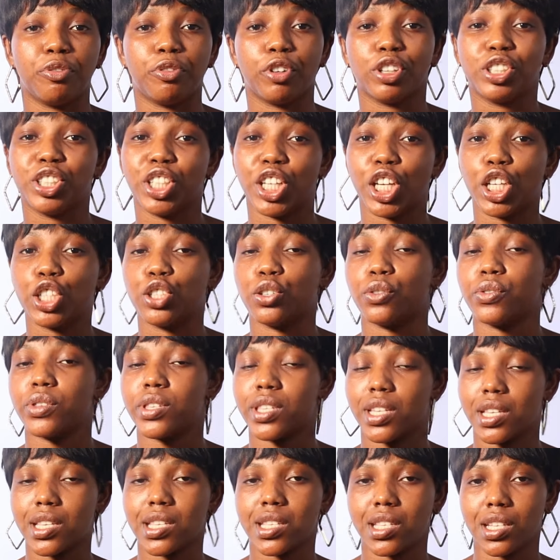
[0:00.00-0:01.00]
before the age of
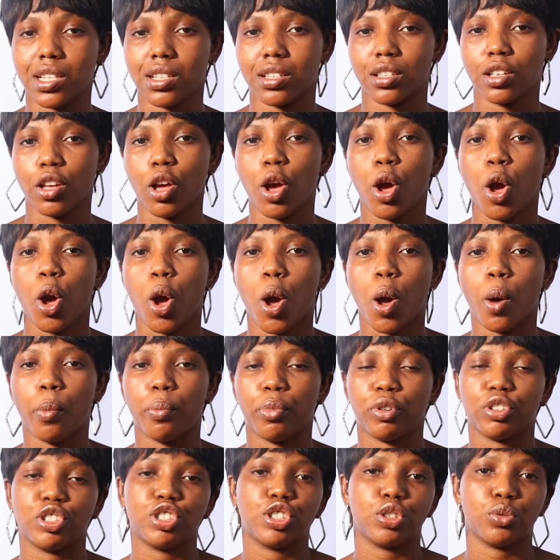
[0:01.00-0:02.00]
16,
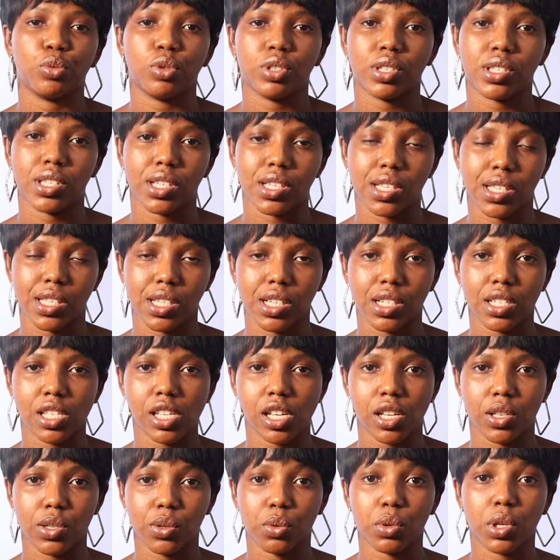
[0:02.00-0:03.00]
but she was 16
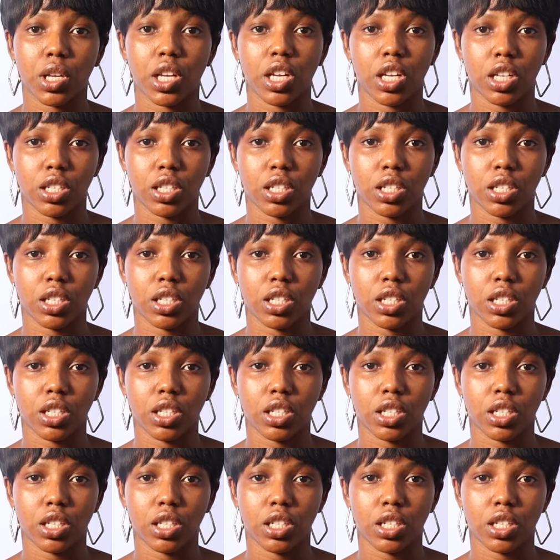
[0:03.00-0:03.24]
years old